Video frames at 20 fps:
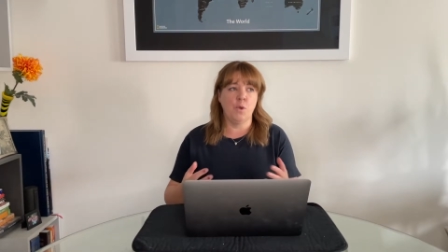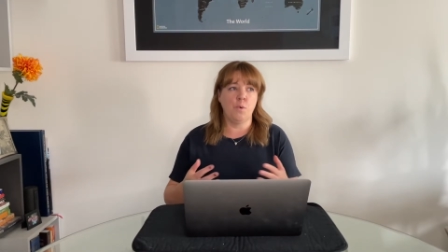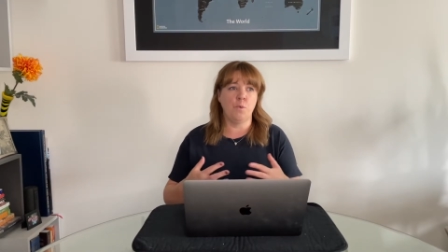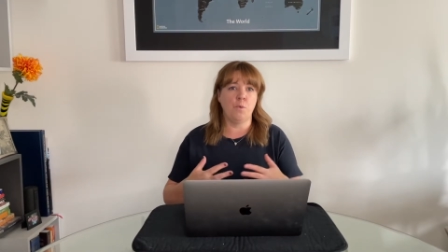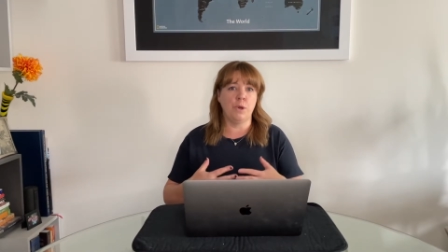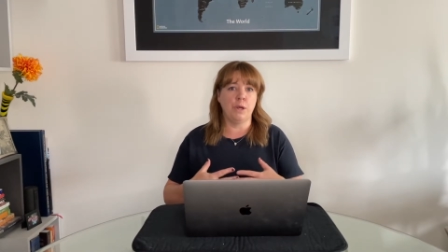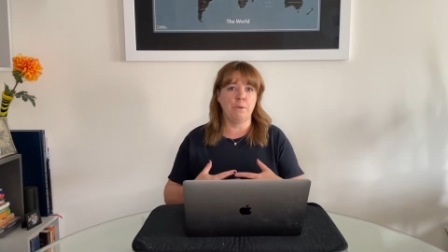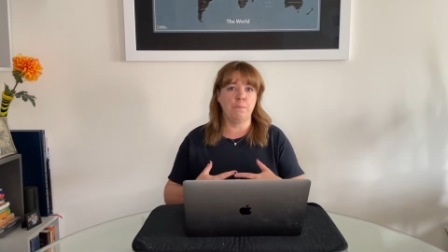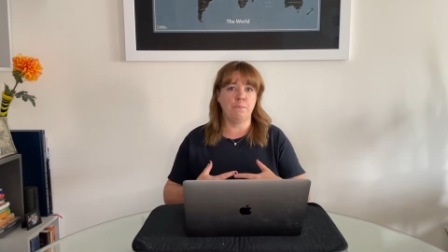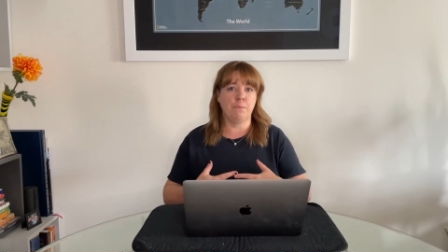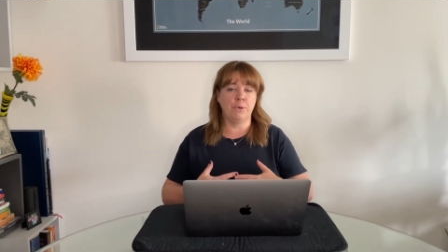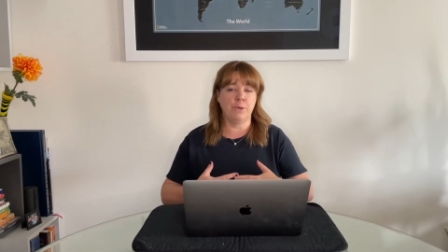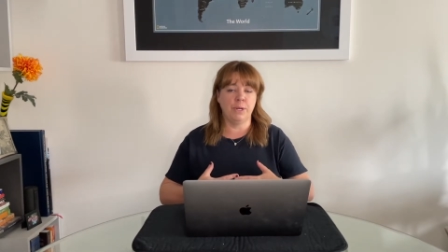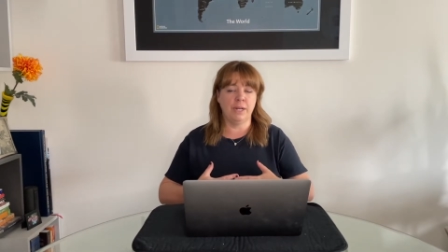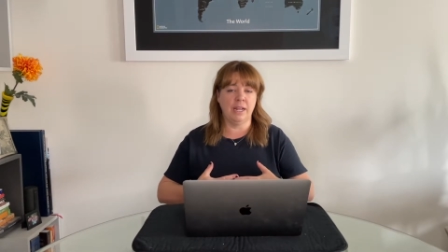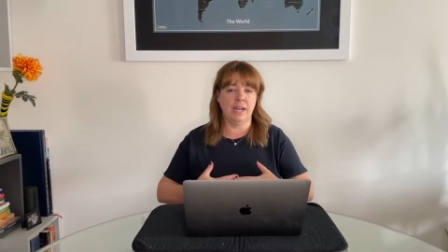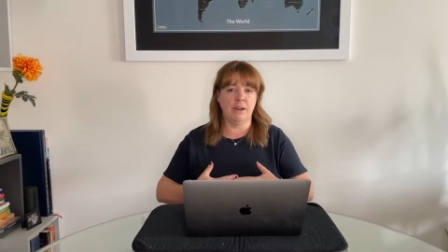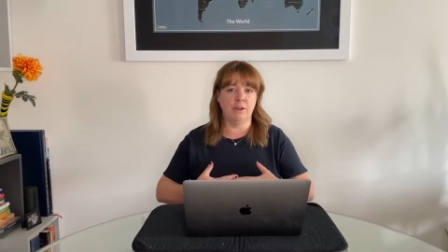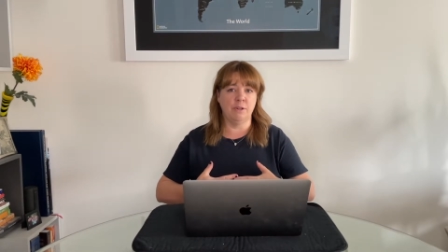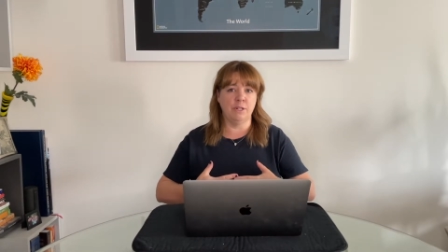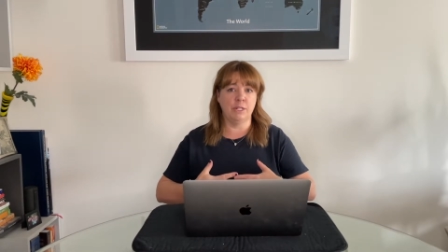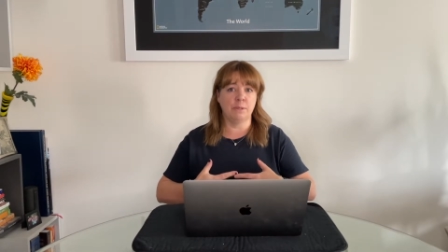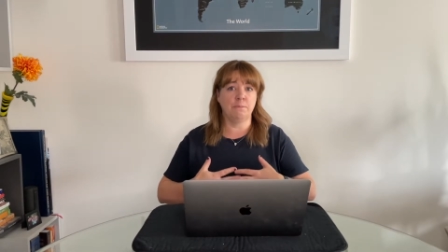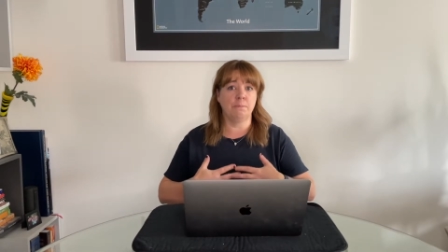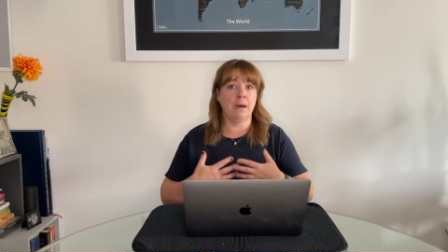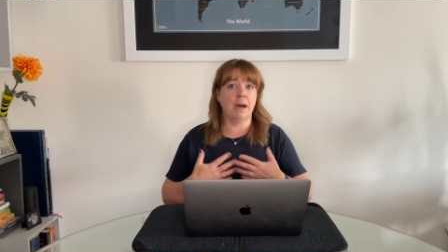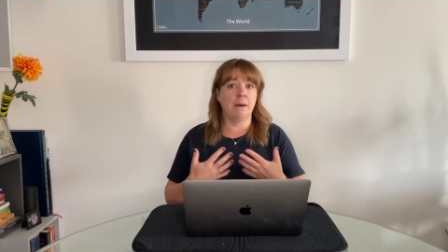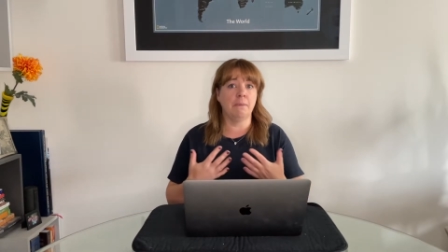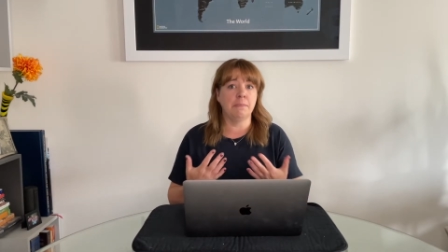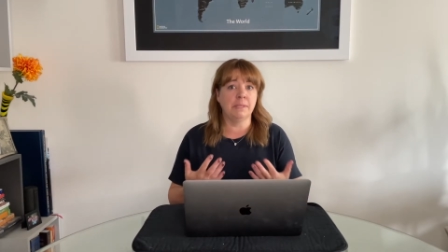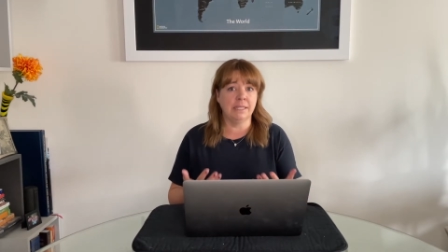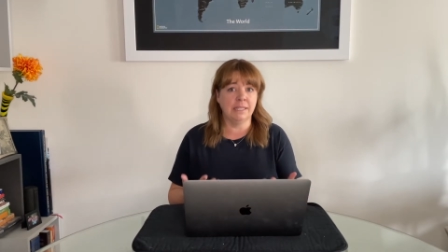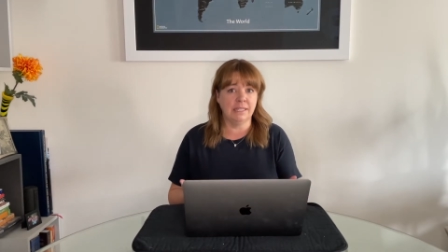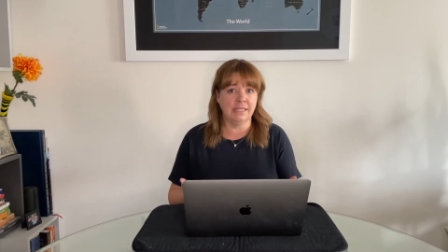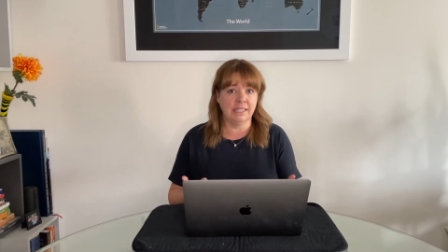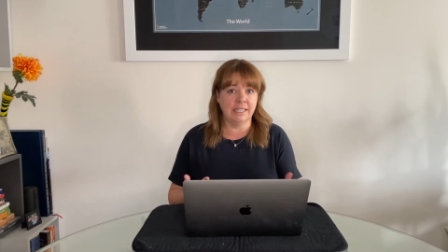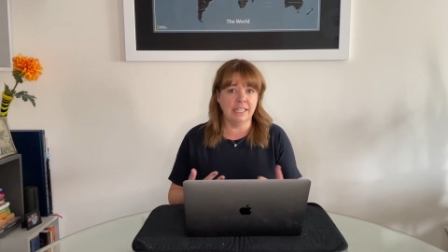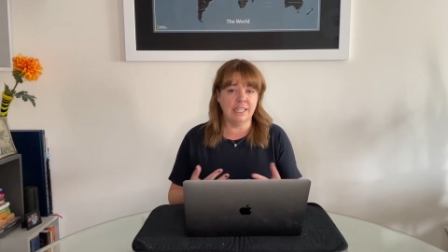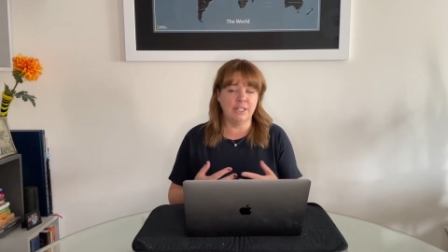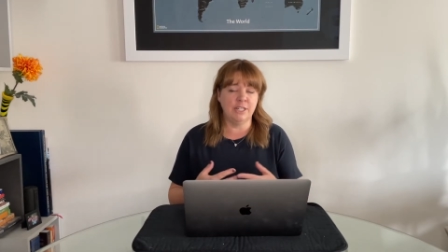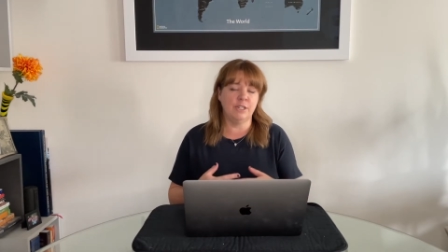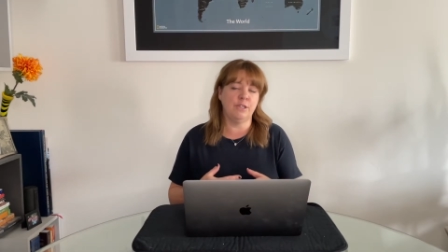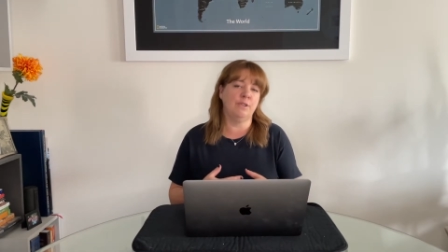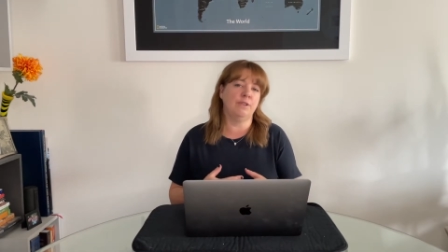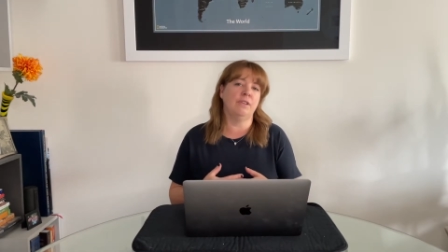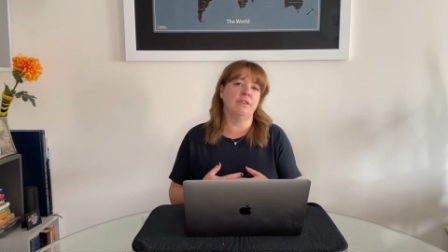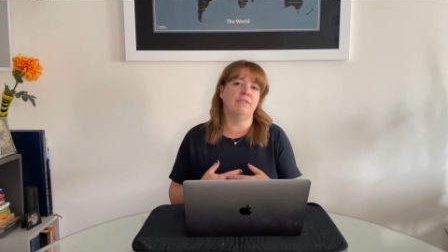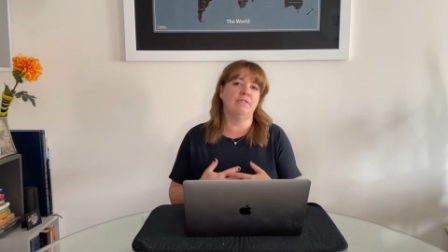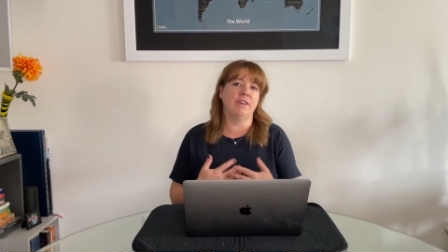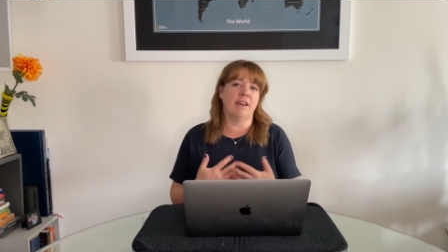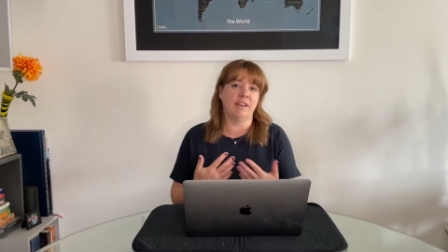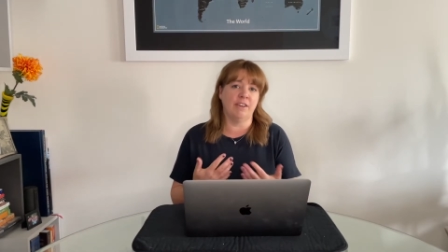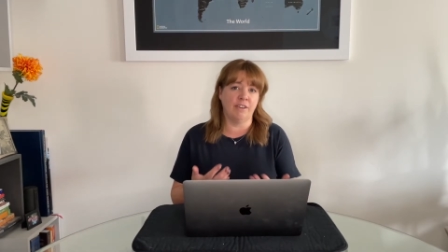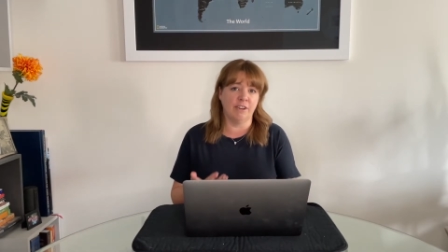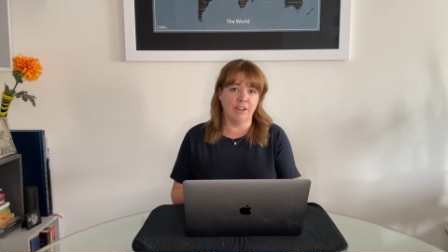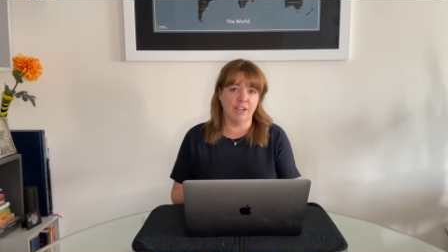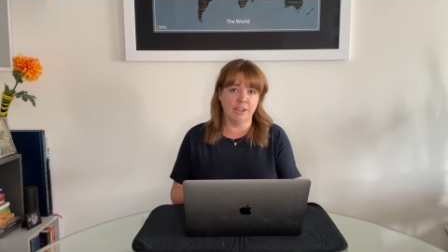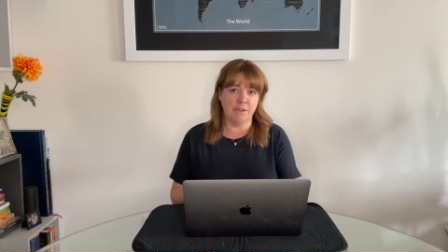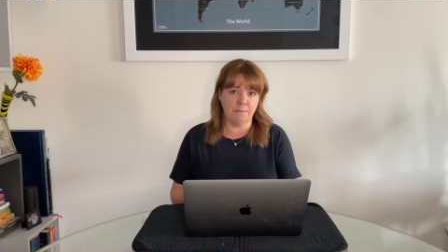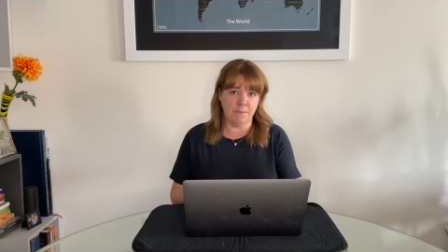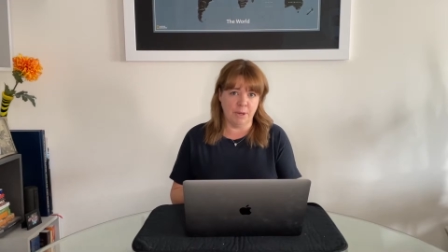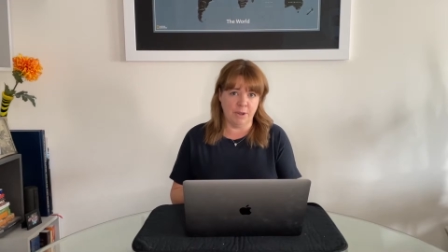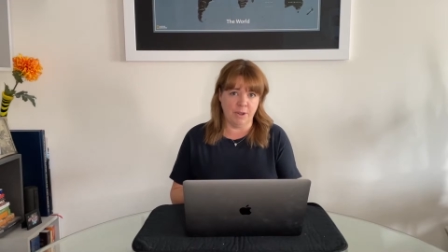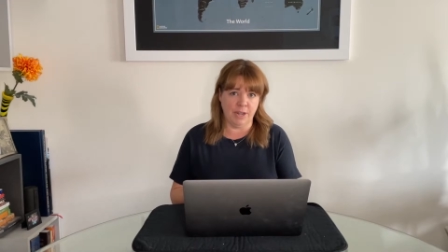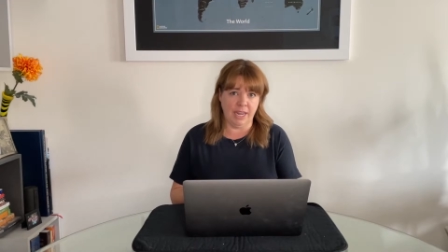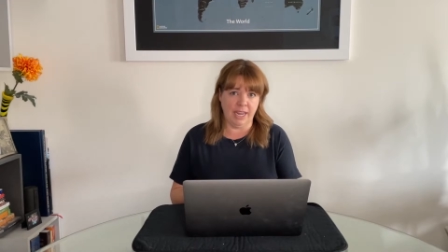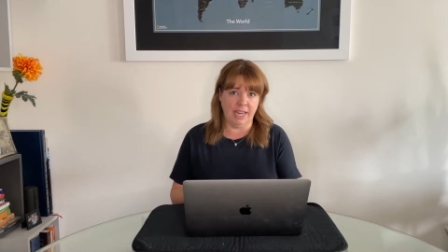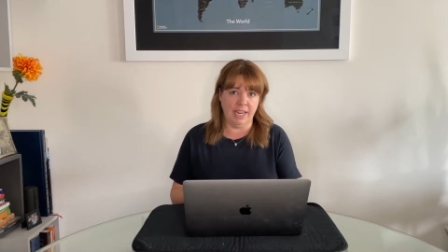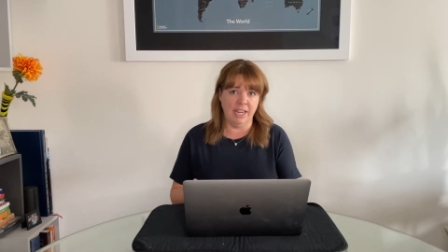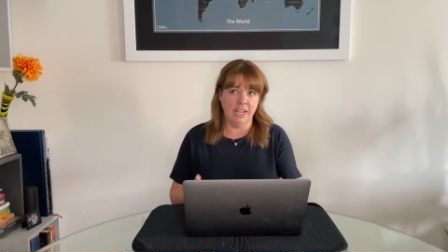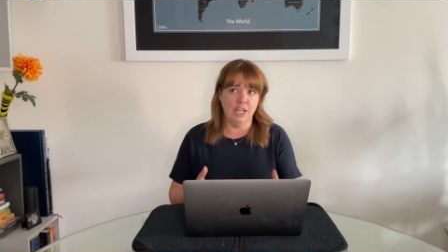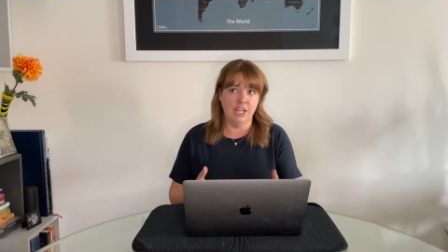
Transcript: would put out publicly to the vendor community